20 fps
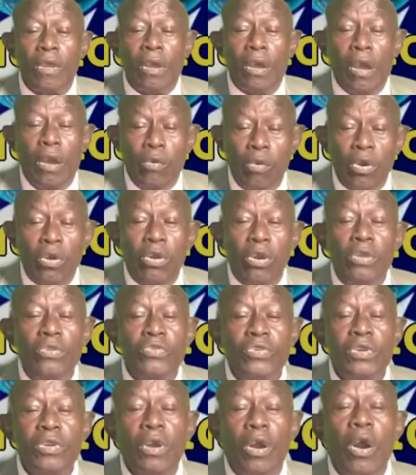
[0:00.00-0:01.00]
Our
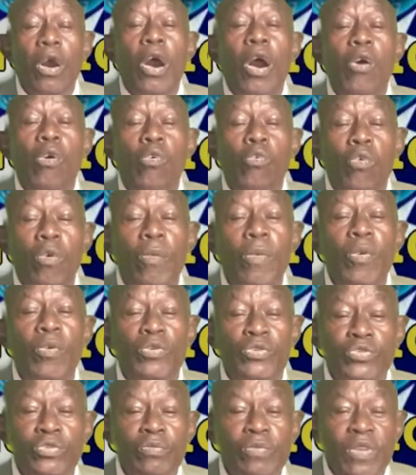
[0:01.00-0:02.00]
country, all our women will
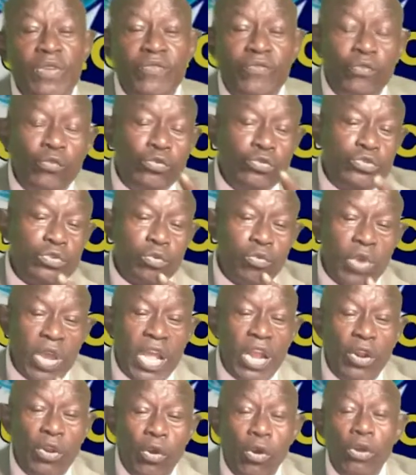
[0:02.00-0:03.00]
soon be forced to
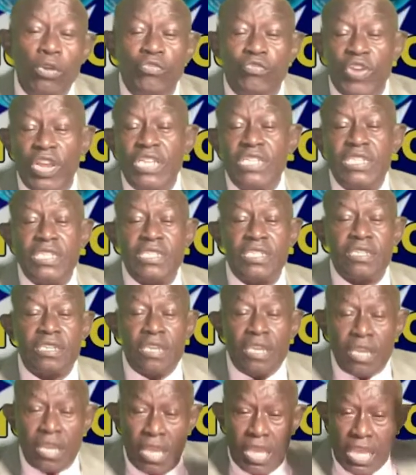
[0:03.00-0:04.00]
wear long dresses
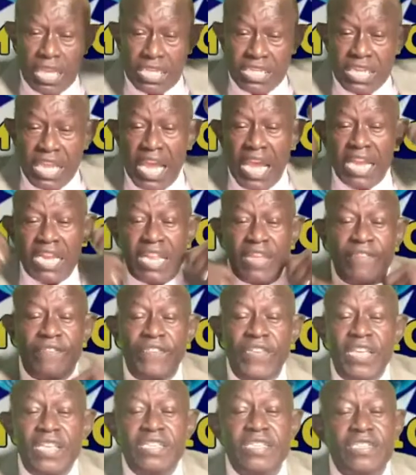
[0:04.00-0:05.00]
and tie their
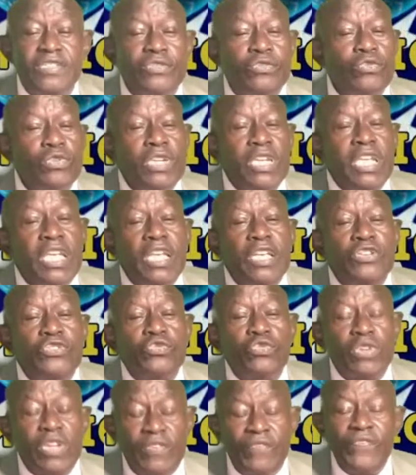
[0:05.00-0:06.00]
faces so they can't
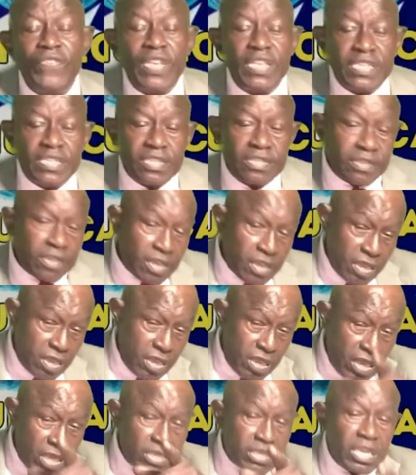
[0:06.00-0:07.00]
show their faces.
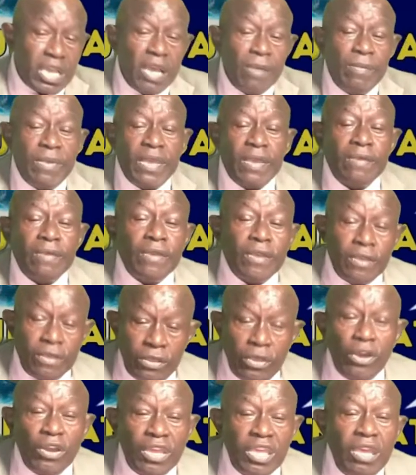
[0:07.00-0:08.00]
It's coming.
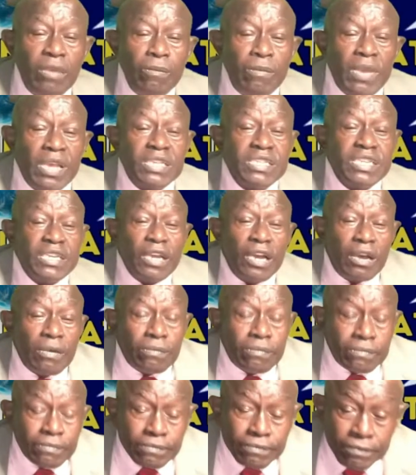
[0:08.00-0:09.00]
Y'all keep messing up.
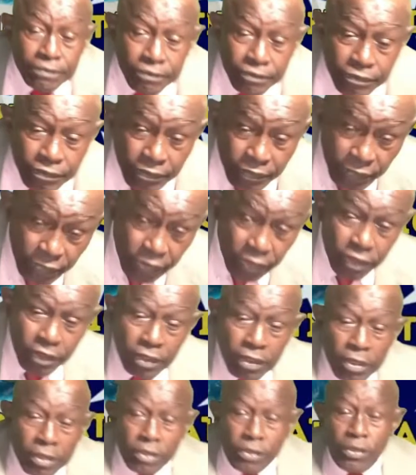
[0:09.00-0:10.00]

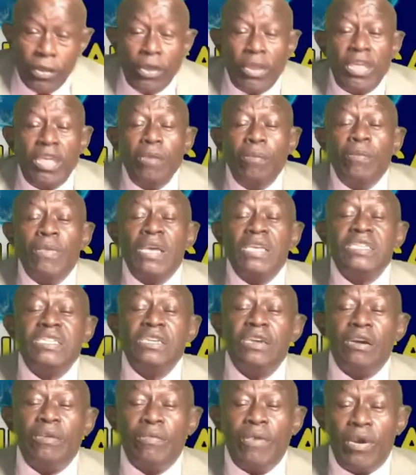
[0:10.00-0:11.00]
Y'all keep
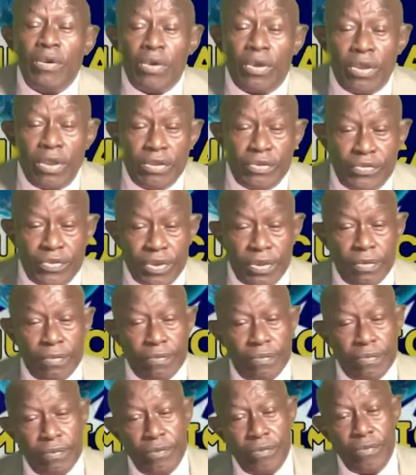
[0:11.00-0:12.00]
messing up our country.
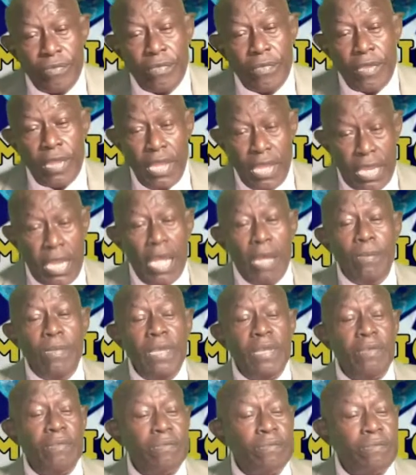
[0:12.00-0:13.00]
It's coming.